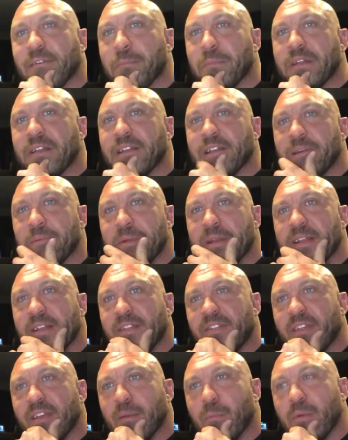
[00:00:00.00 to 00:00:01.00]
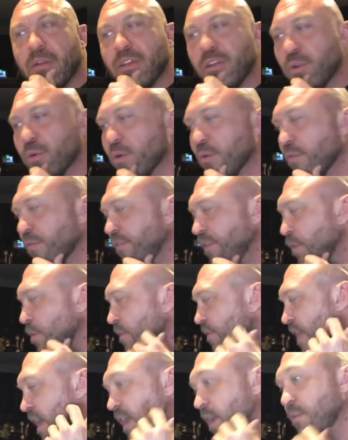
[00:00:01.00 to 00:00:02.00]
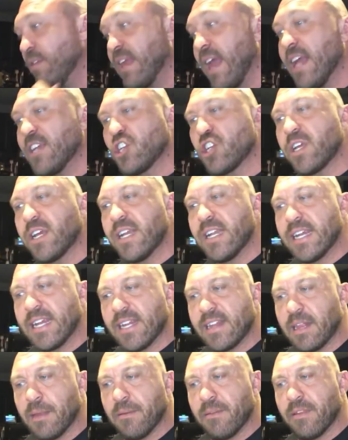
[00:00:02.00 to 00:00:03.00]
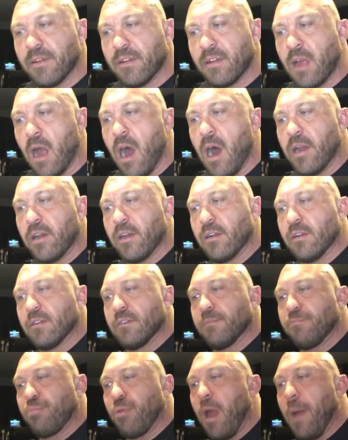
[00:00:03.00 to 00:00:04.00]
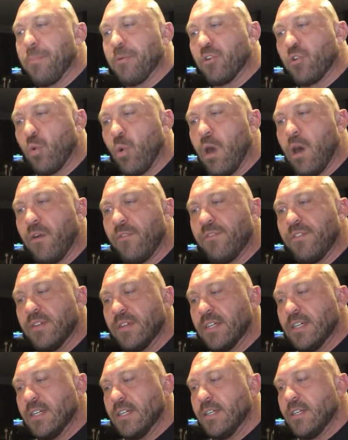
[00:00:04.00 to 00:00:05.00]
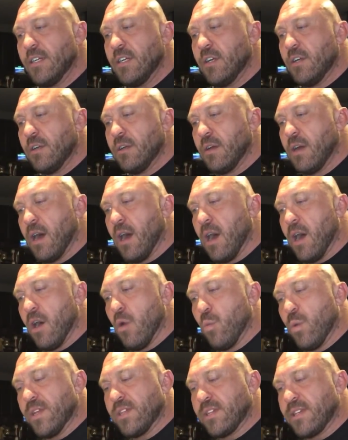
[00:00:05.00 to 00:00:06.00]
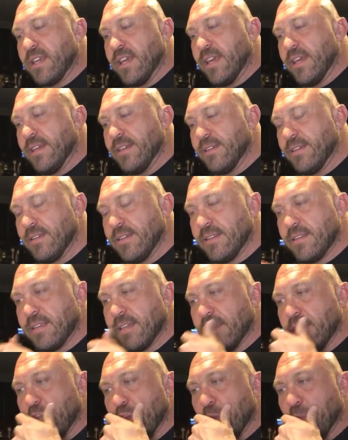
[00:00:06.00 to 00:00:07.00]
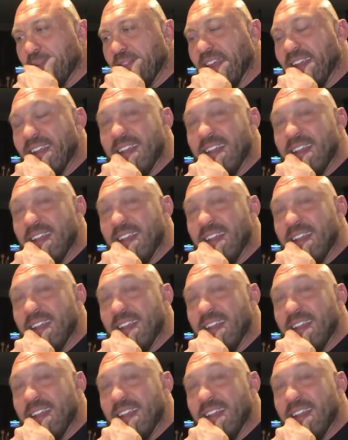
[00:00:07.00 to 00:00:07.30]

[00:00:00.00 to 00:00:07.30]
I think I'm going to do a review of that. I was actually going to get the Connor Proper 12 whiskey to do, but they